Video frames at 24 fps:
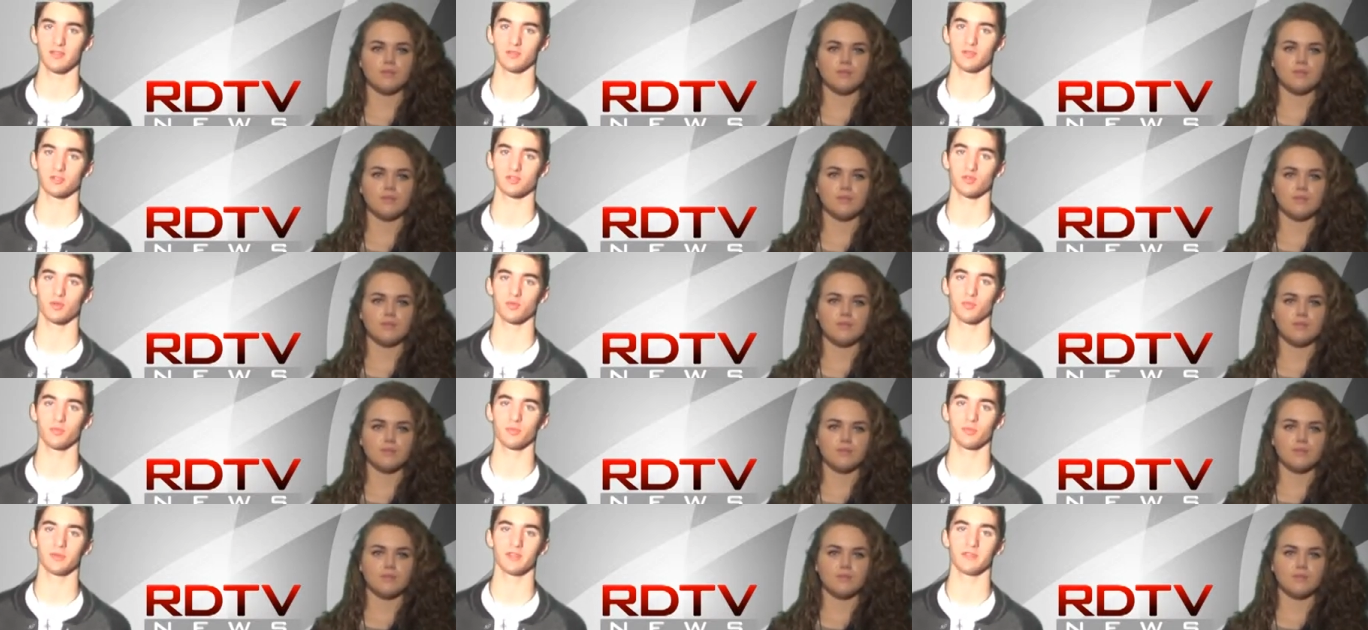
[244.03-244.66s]
Speaker 1: The
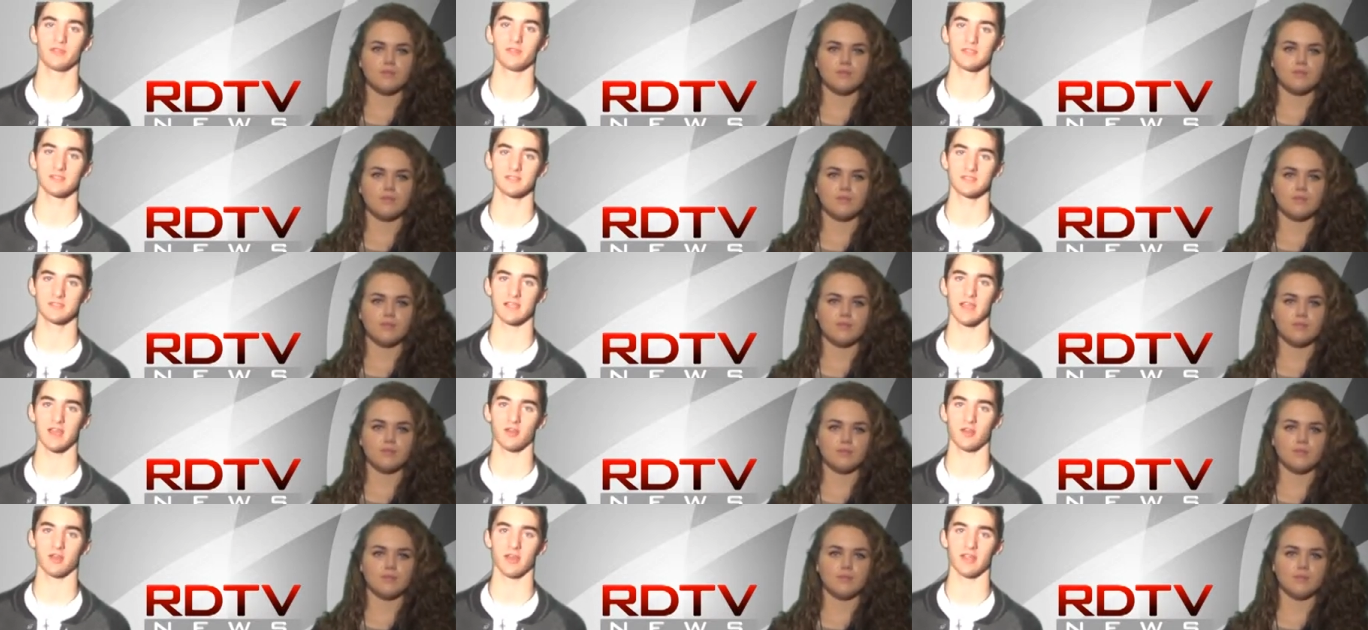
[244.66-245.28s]
trip will be
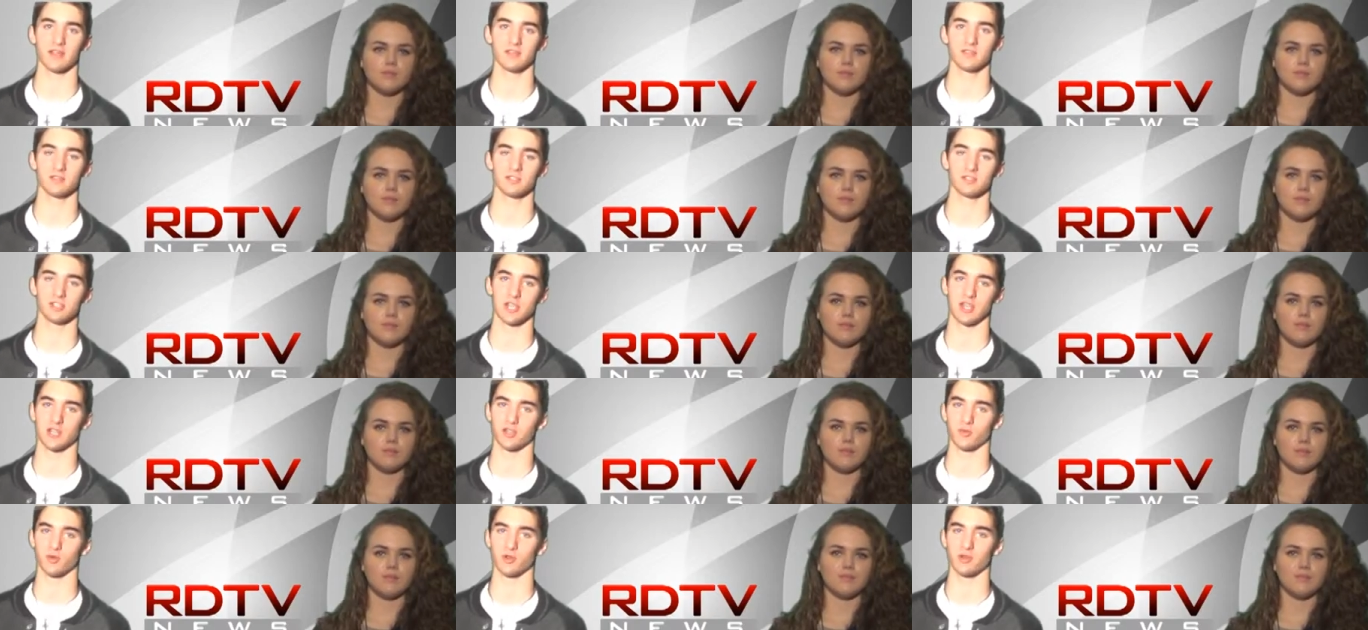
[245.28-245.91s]
this Saturday,
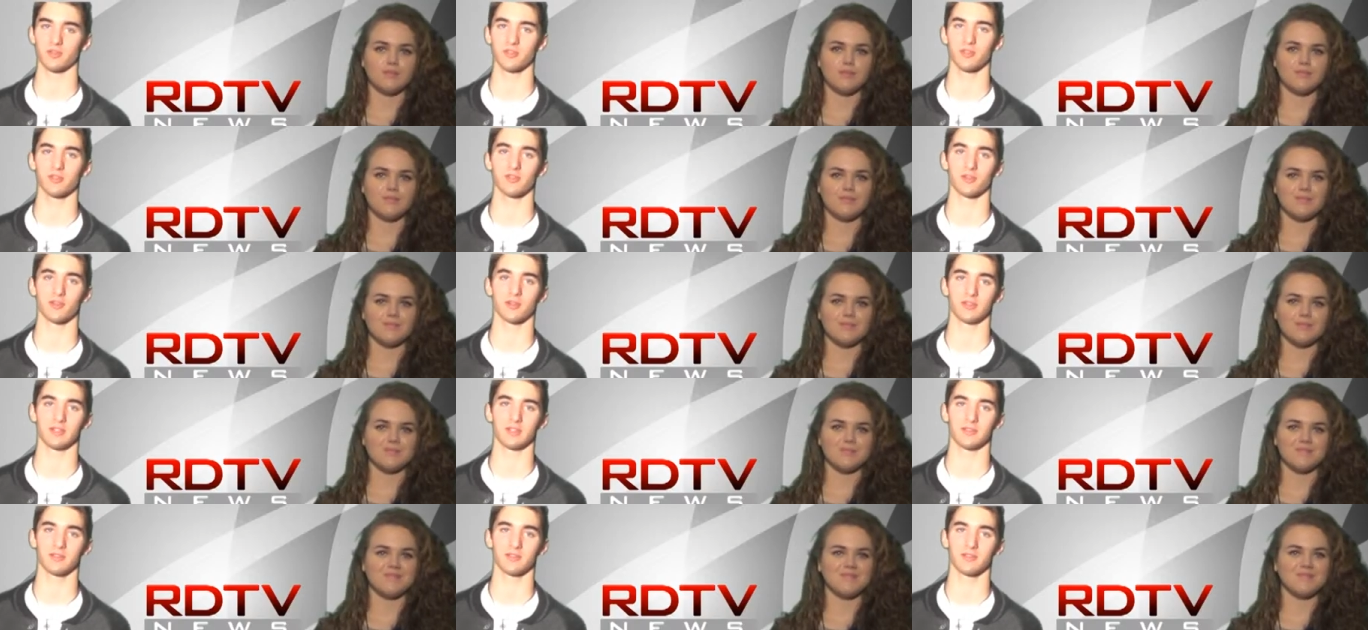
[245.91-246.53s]
January the
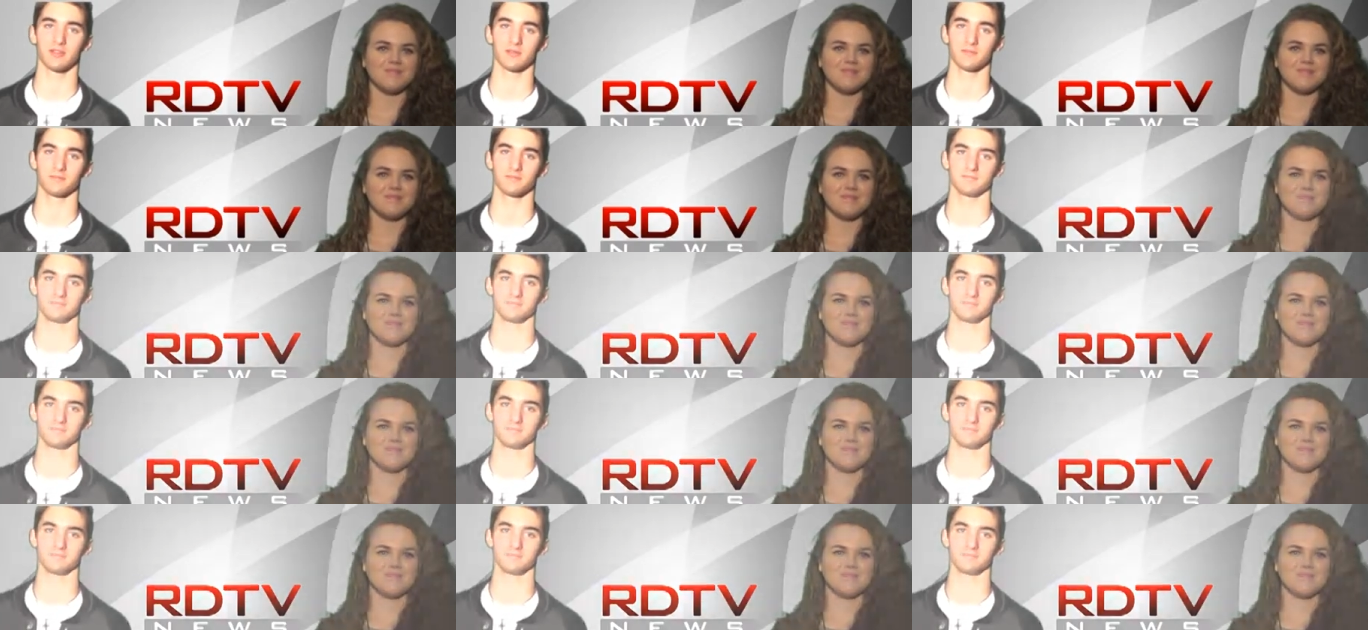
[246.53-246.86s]
30th.